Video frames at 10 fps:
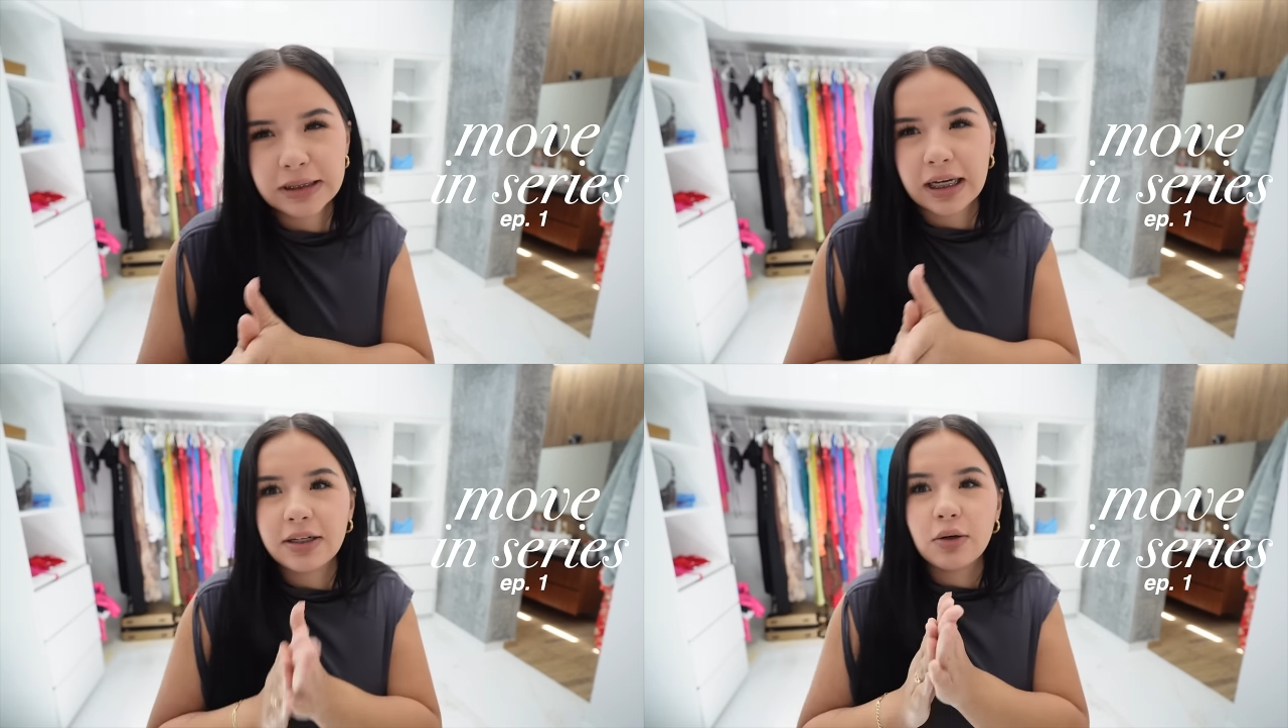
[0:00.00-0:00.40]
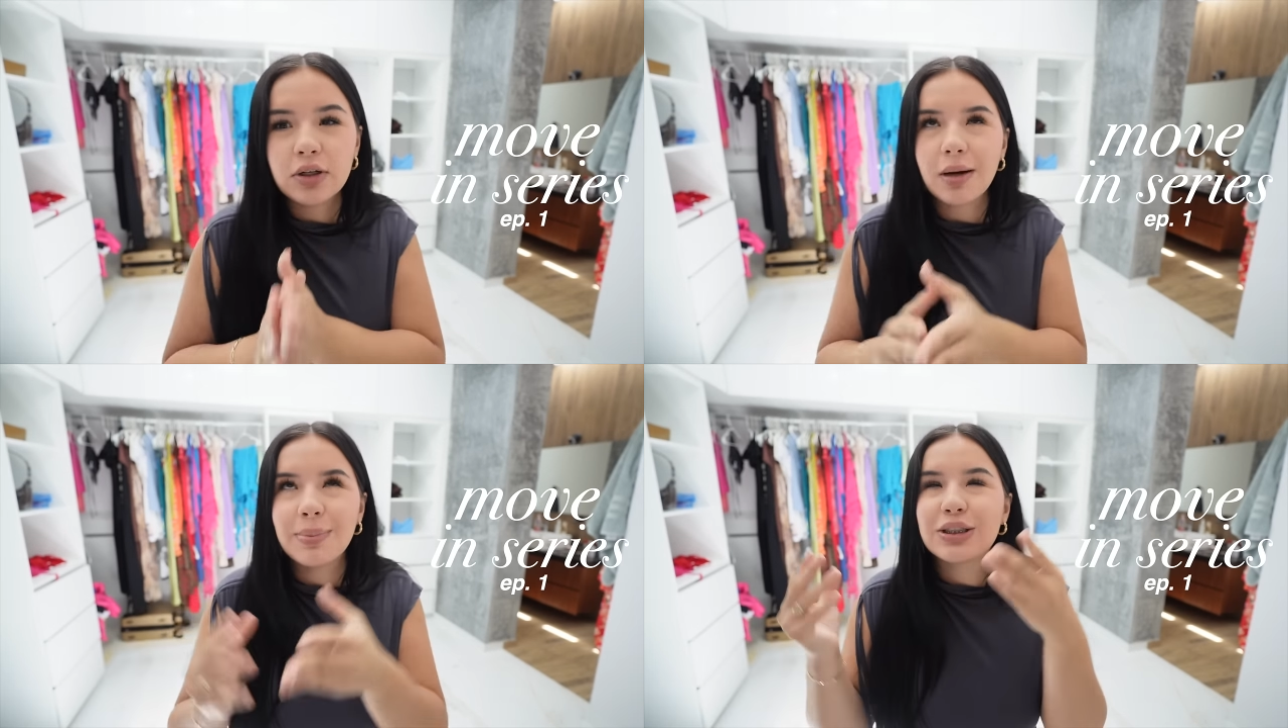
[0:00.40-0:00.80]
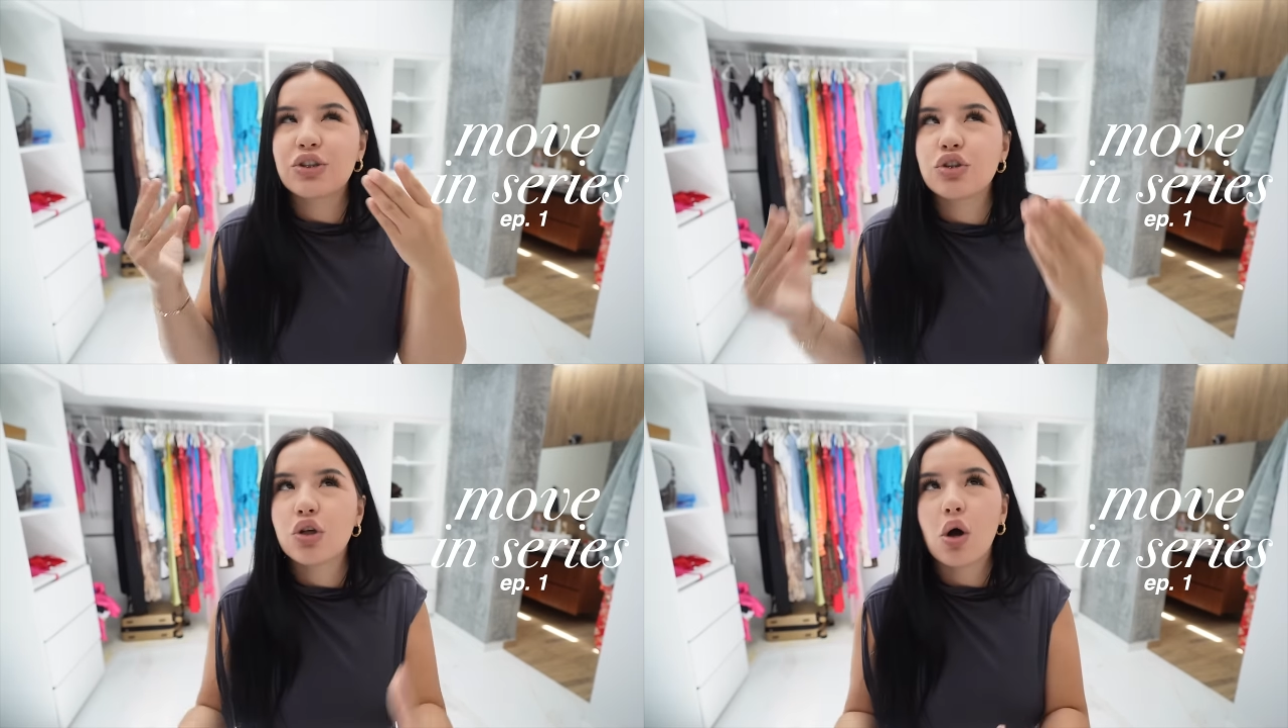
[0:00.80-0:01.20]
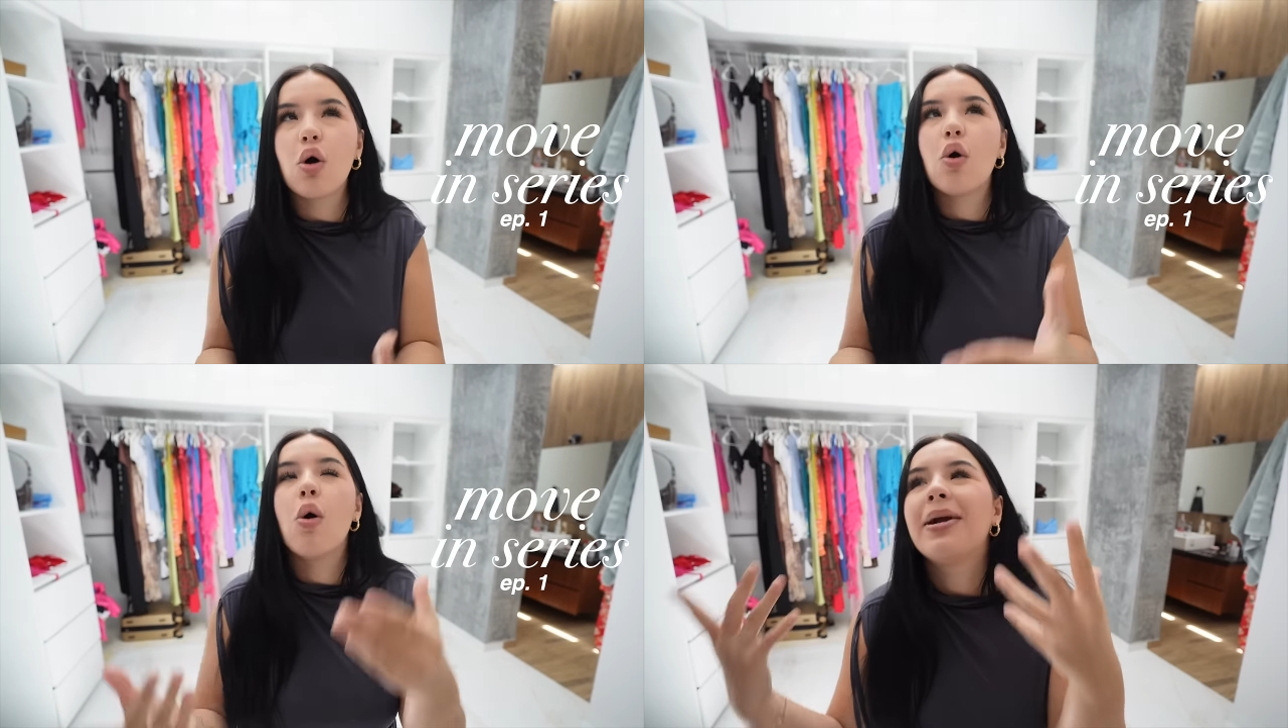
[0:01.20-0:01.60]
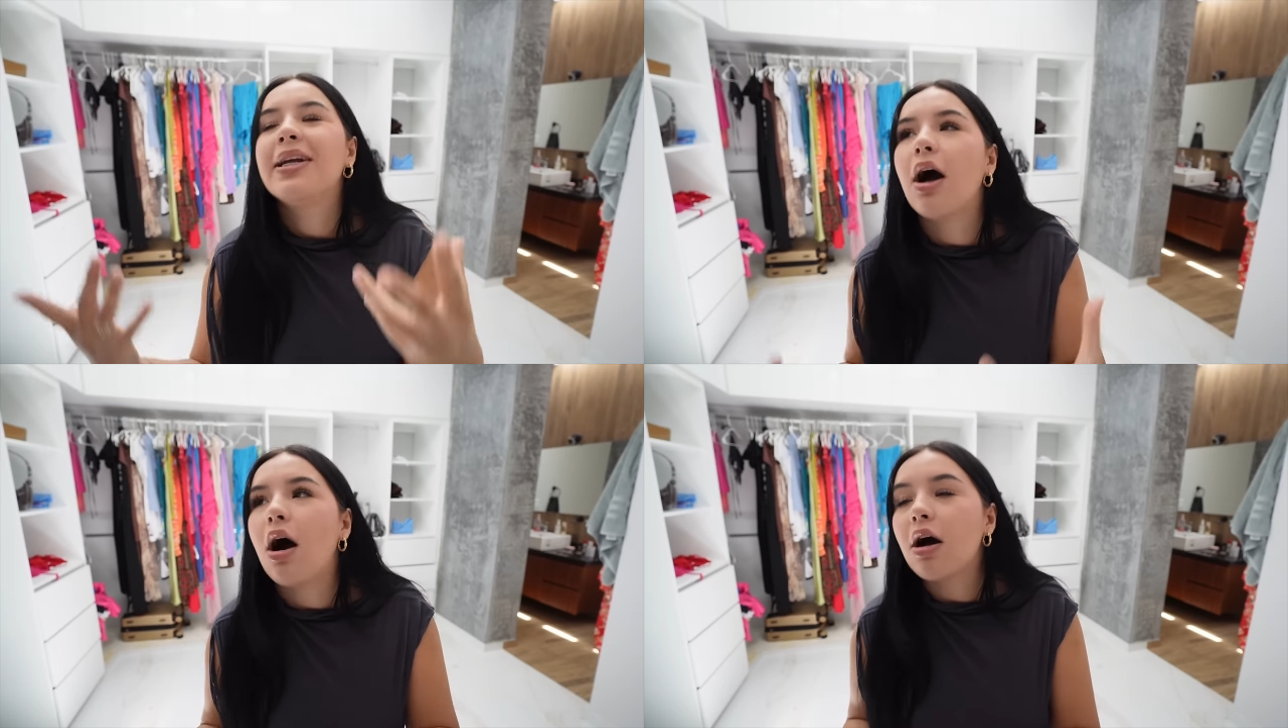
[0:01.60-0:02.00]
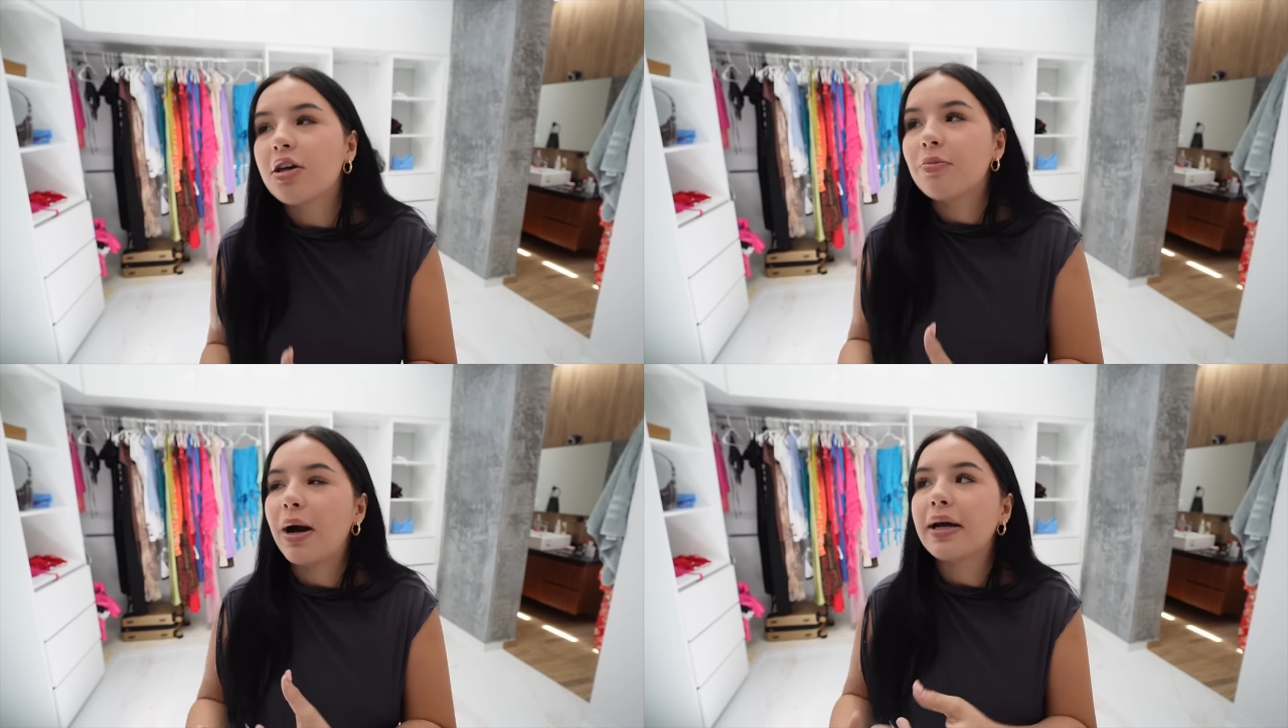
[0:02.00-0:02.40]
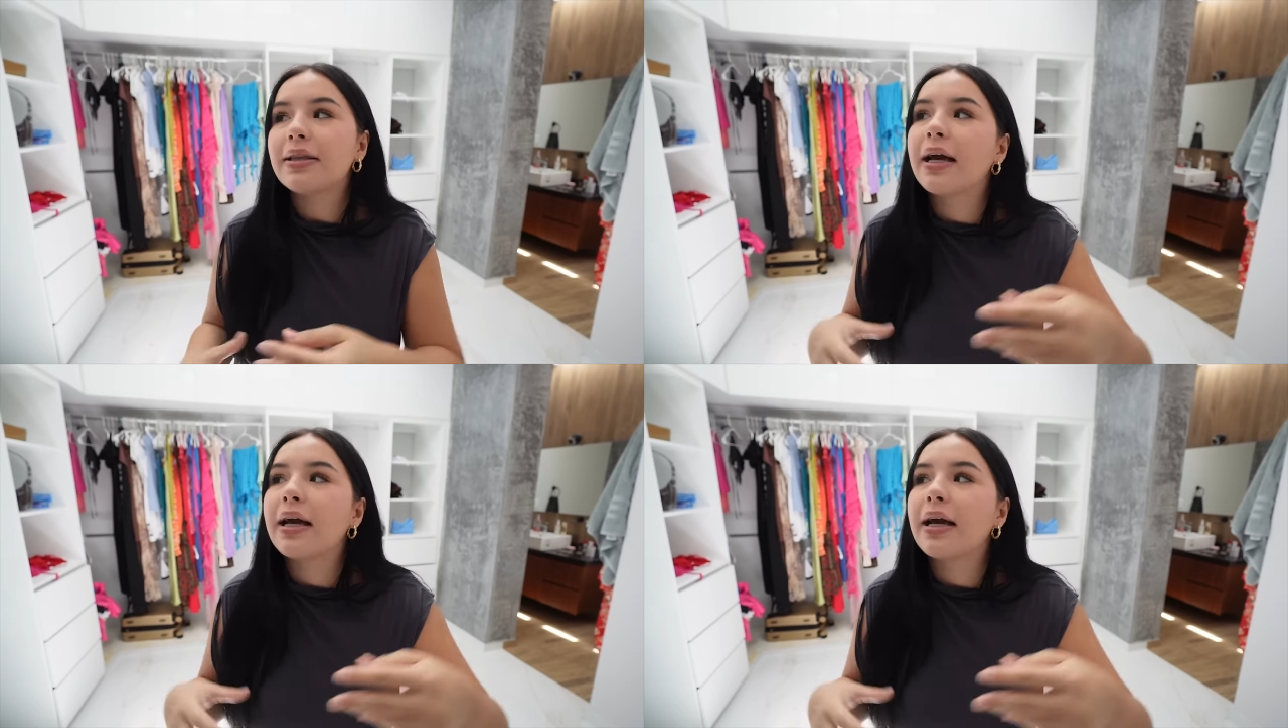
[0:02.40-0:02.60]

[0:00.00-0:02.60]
I know y'all been so preoccupied.